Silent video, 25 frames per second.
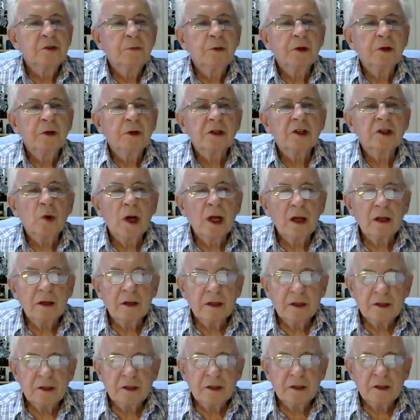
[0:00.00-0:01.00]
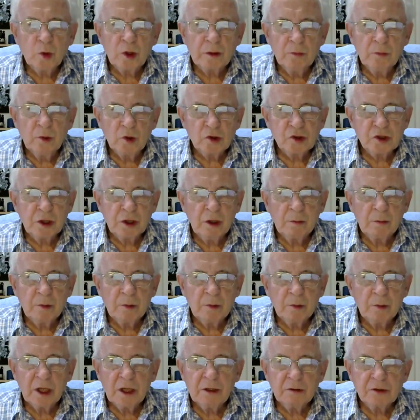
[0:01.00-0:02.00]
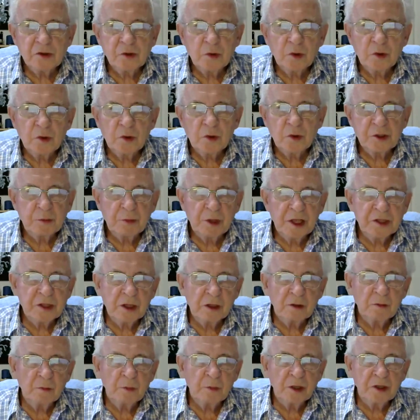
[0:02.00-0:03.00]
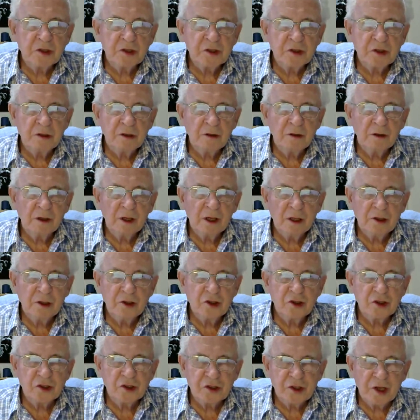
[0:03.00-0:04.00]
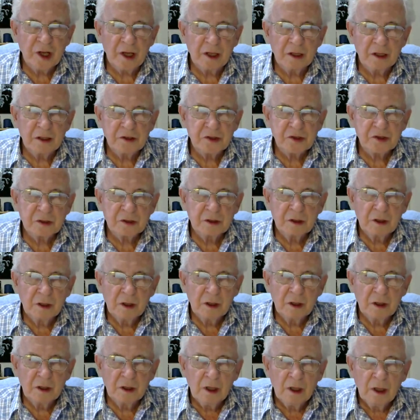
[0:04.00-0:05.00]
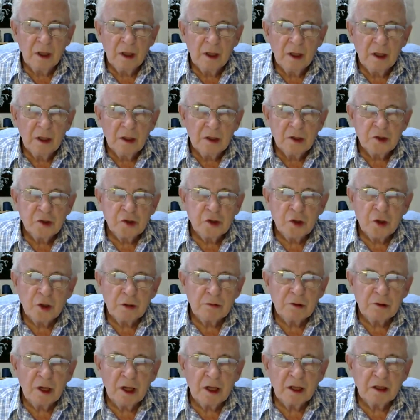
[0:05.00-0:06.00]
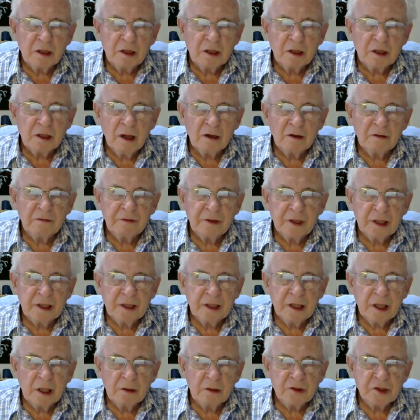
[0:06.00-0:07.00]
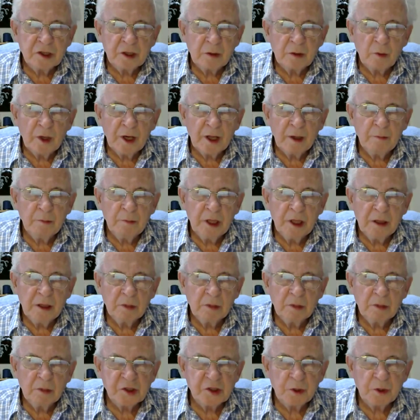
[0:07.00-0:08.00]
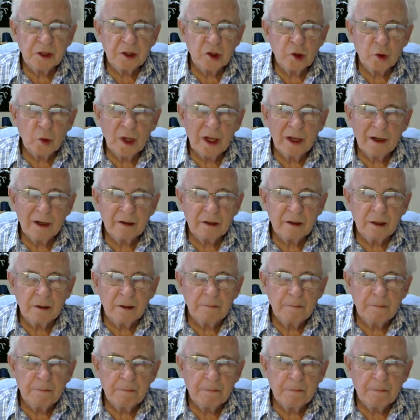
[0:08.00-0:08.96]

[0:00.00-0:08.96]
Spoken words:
Spirituality is the word most commonly used to express our personal religious stance. So I would like to clarify at the outset what I mean by spirituality.